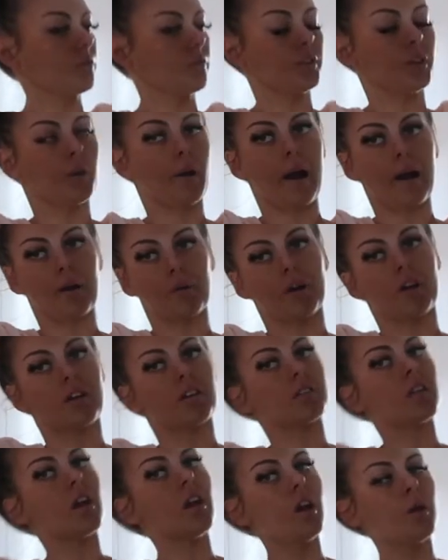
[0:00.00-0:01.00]
few
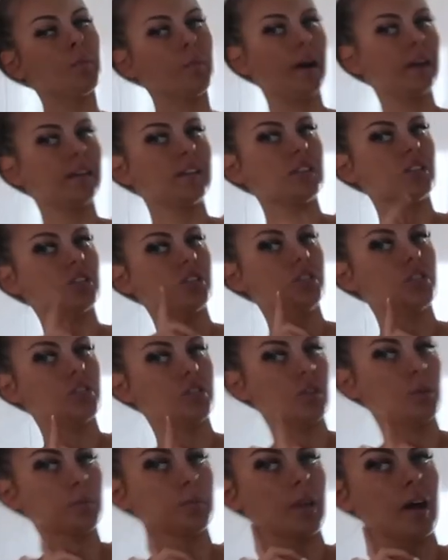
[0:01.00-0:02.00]
hours but I literally
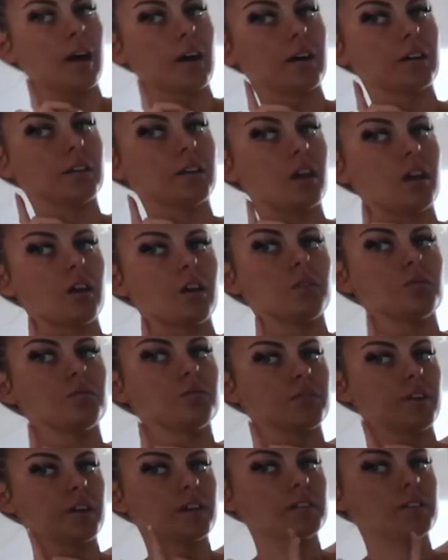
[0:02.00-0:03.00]
just apply um,
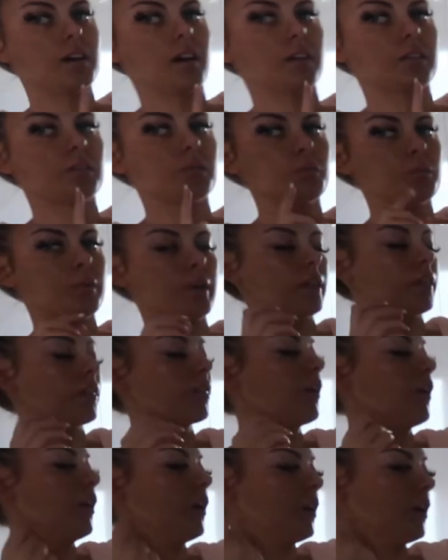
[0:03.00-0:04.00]
fake tan
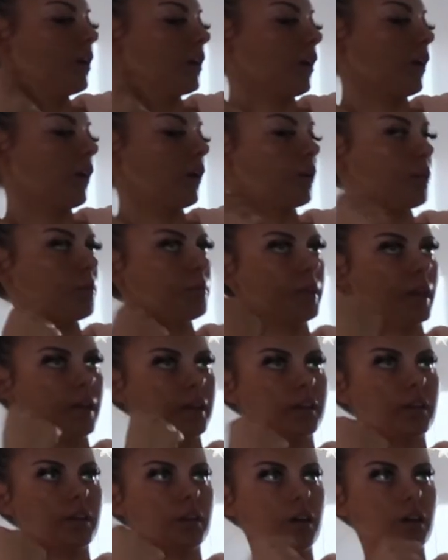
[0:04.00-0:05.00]
with um,
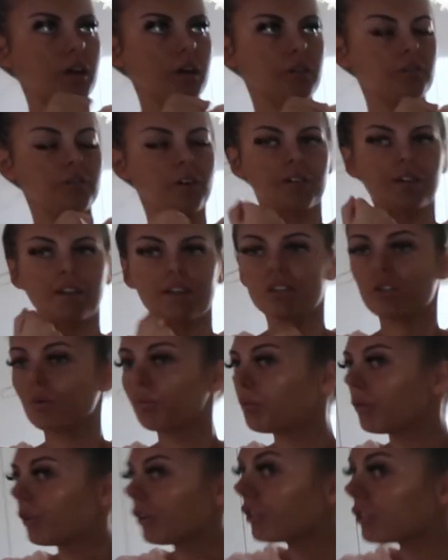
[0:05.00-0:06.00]
like a
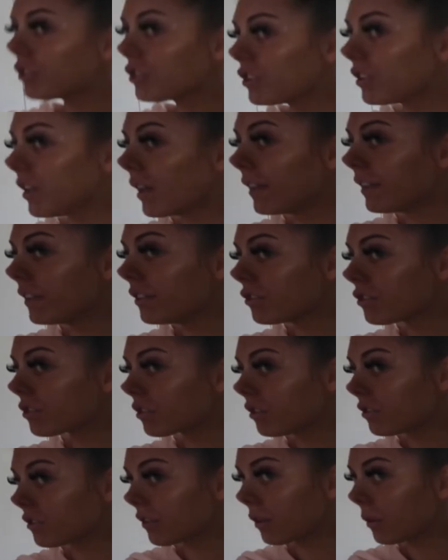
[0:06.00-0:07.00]
foundation brush and it just
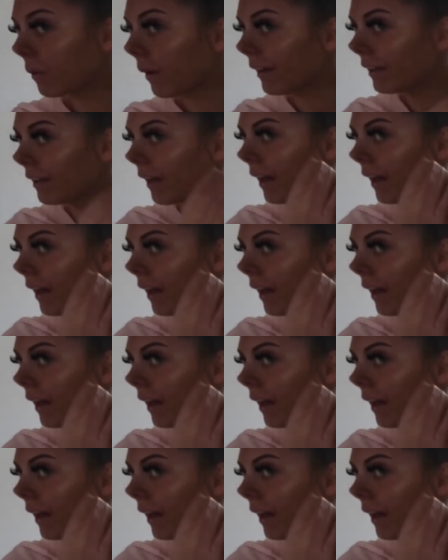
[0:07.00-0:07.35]
goes on quite